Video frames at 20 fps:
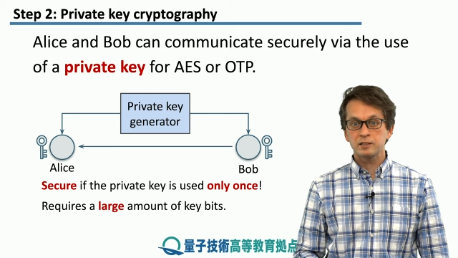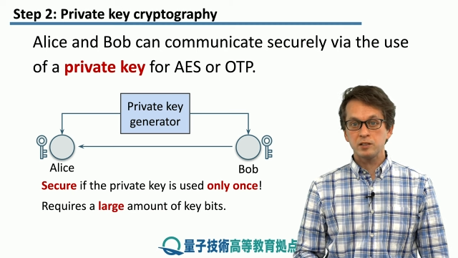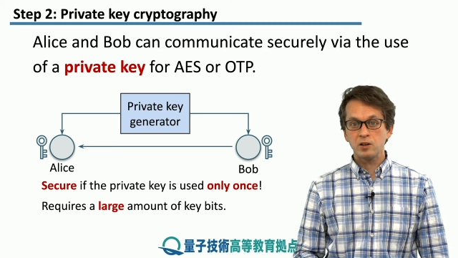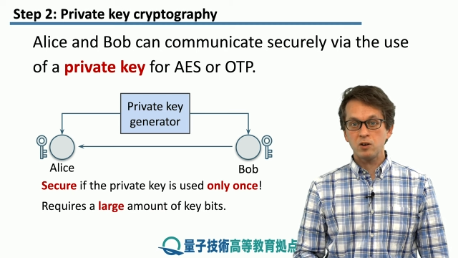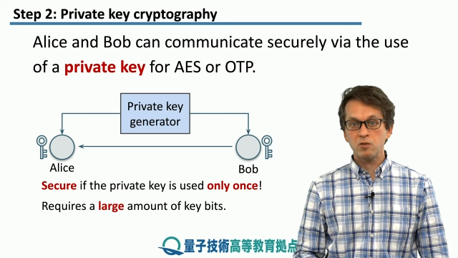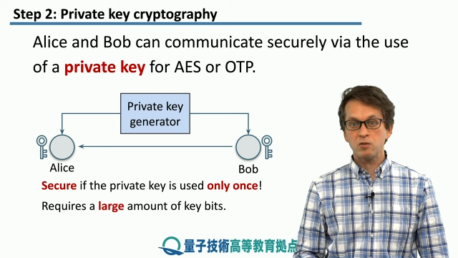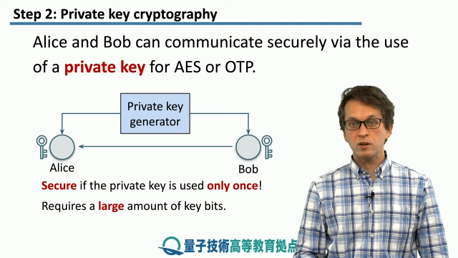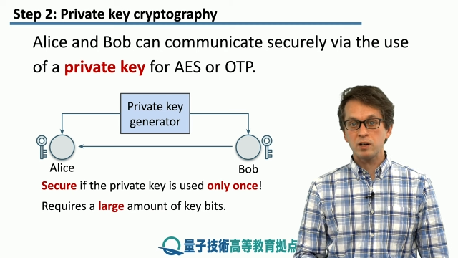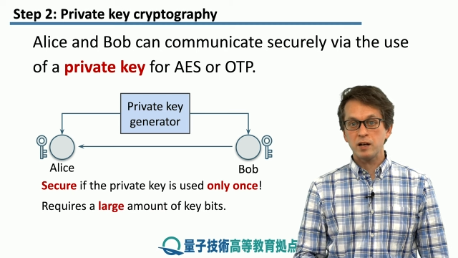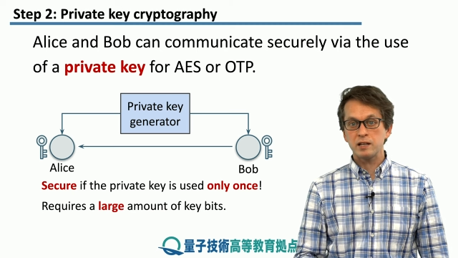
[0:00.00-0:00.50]

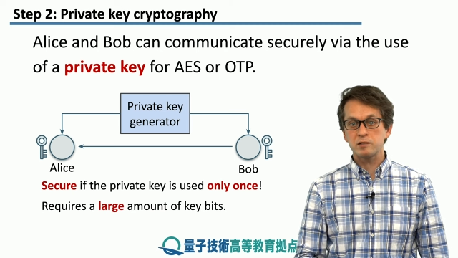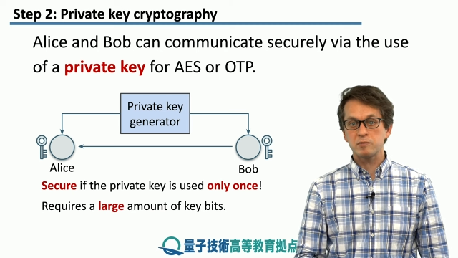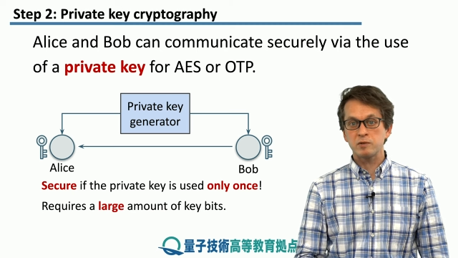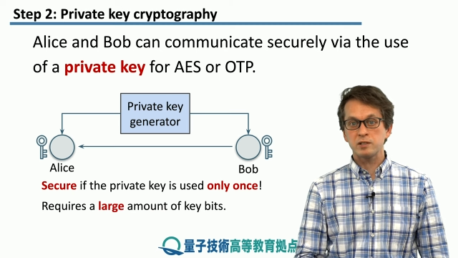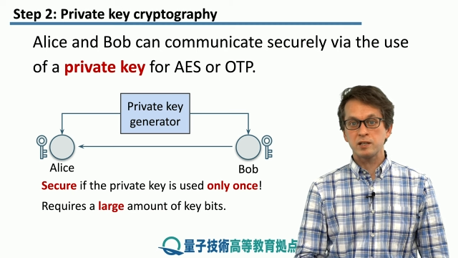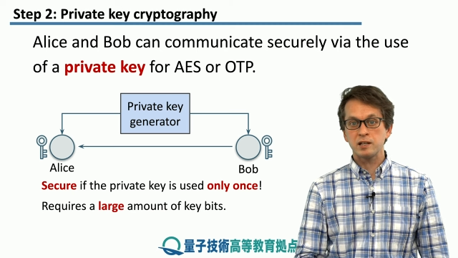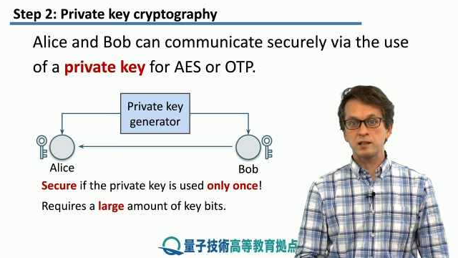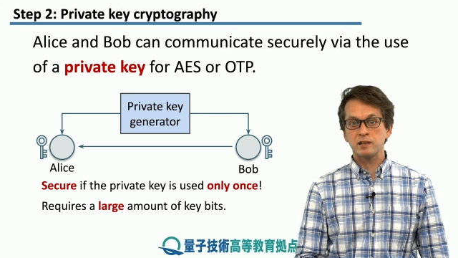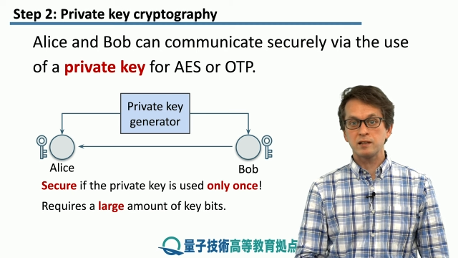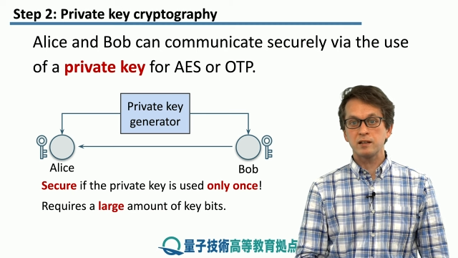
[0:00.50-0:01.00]
So, as
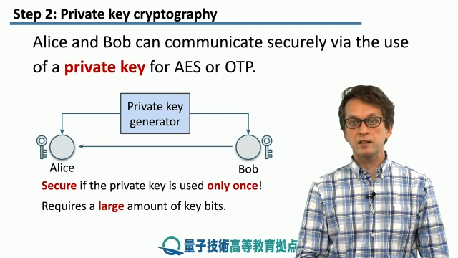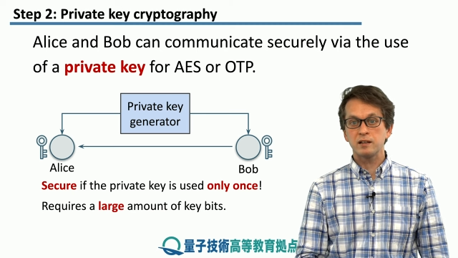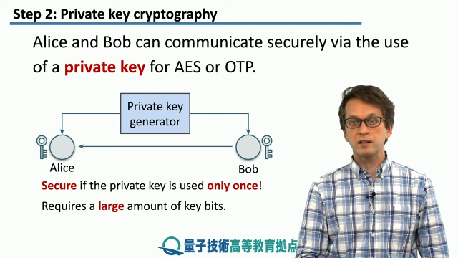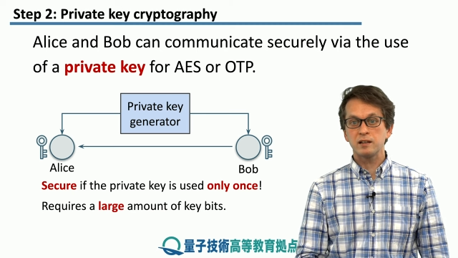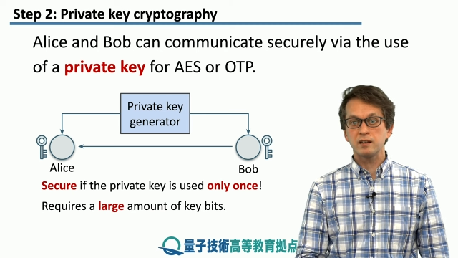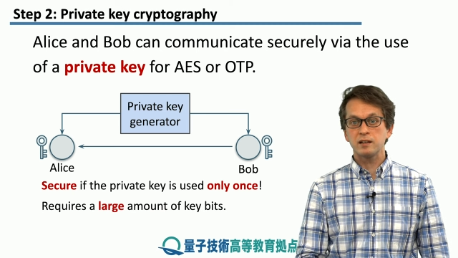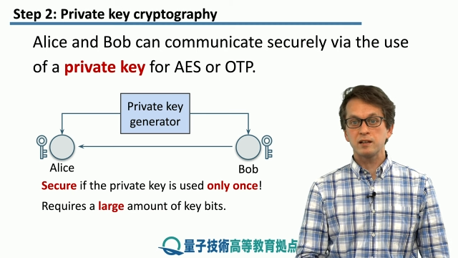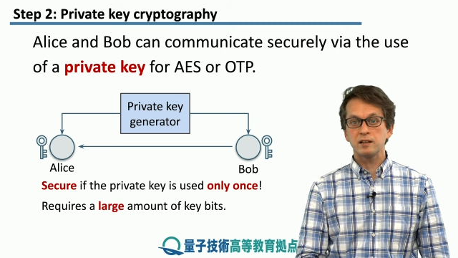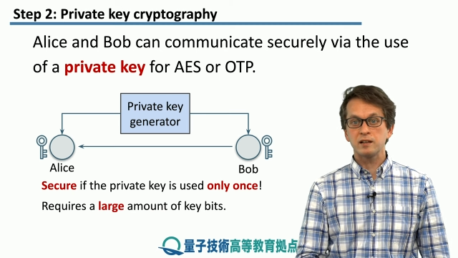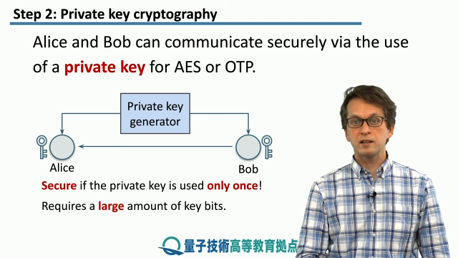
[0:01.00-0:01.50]
we said,
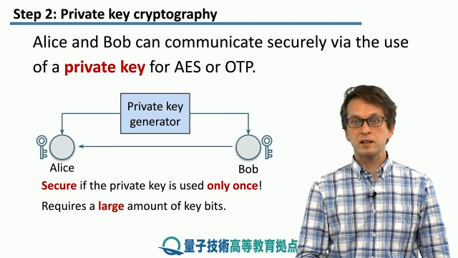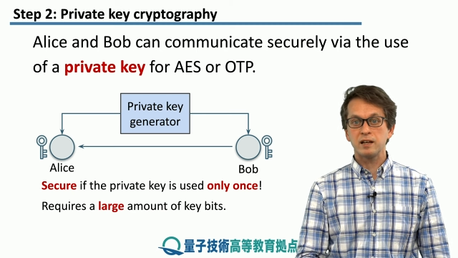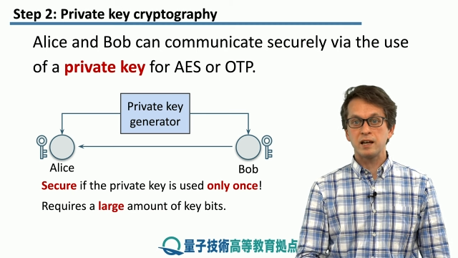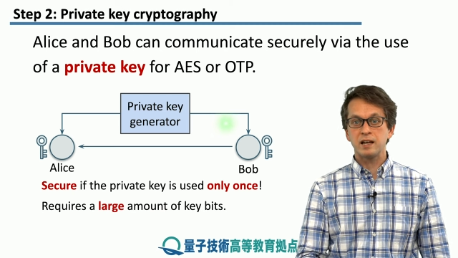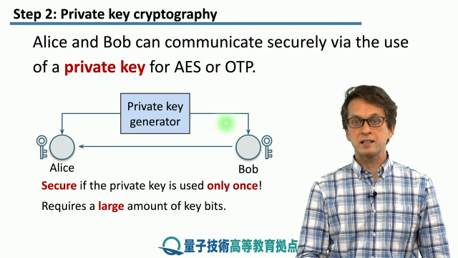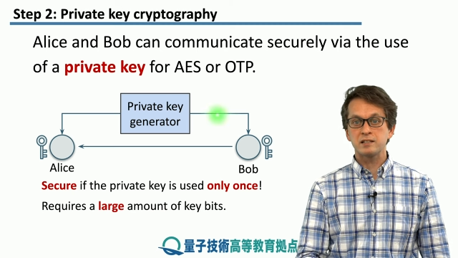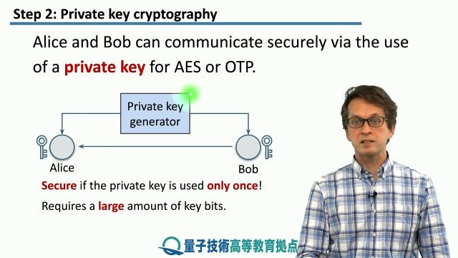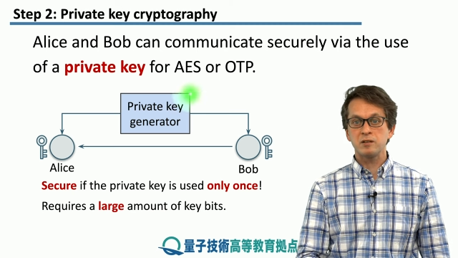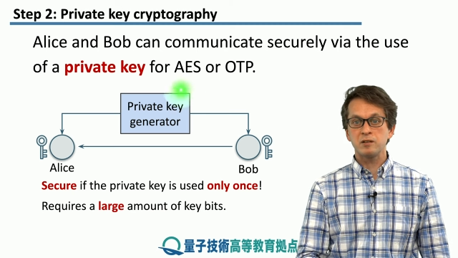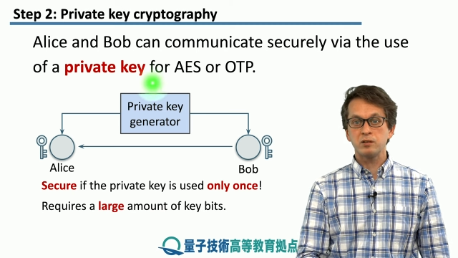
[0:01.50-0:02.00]

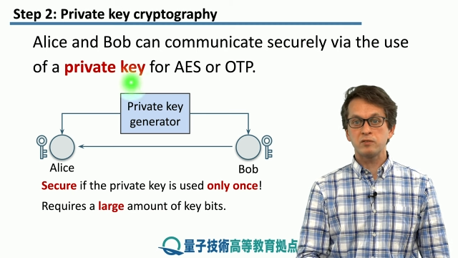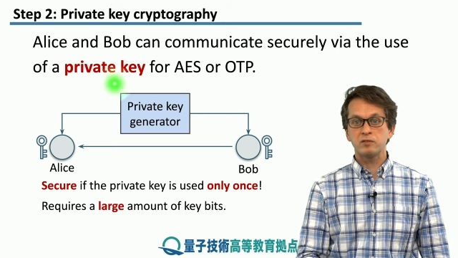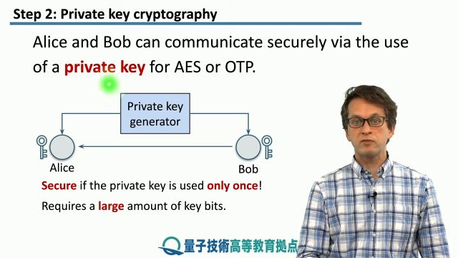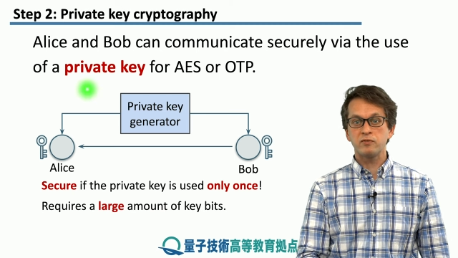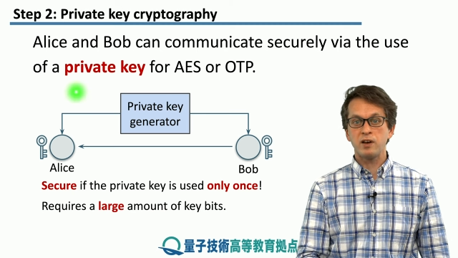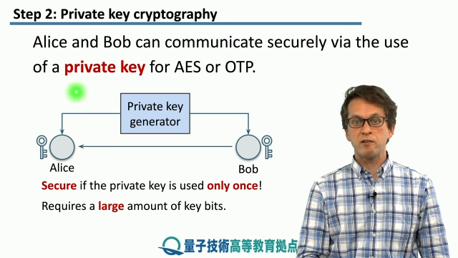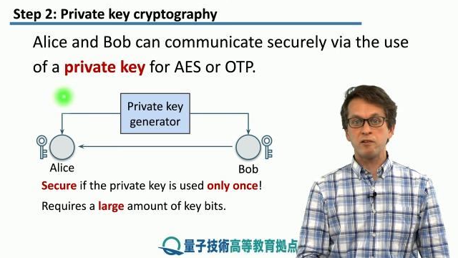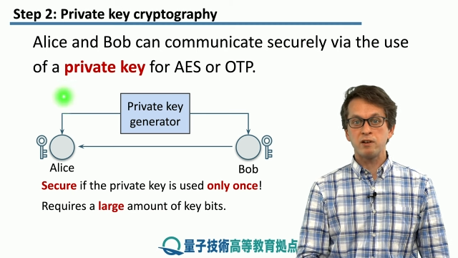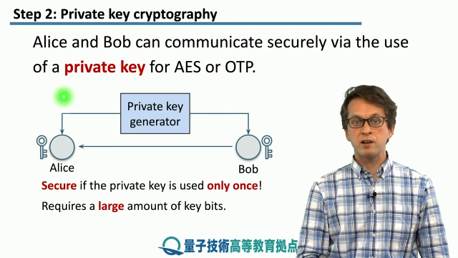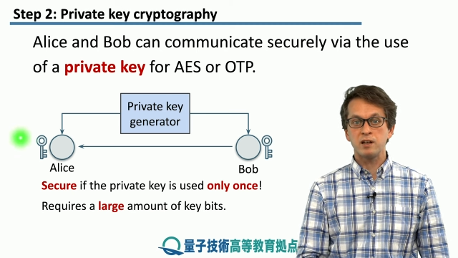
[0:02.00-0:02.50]
it's not
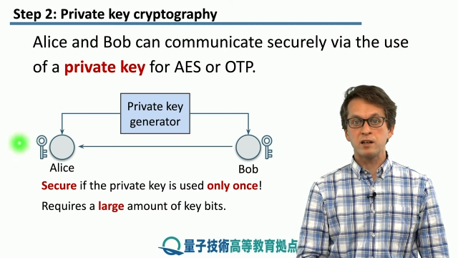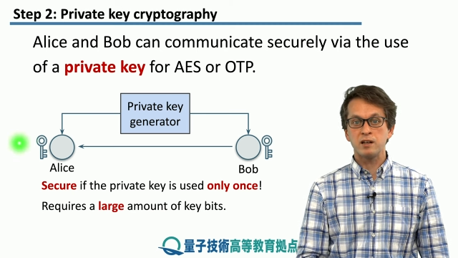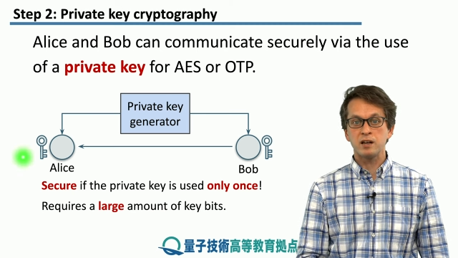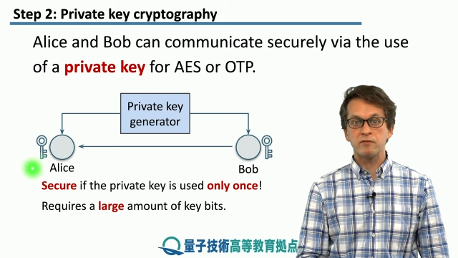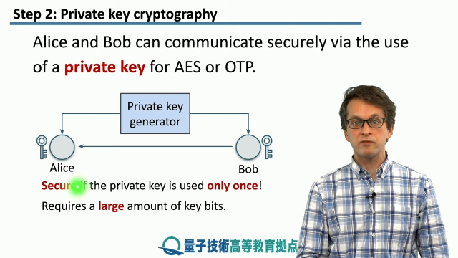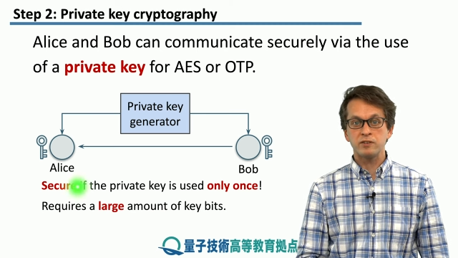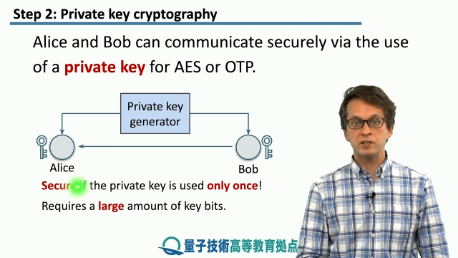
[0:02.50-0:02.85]
very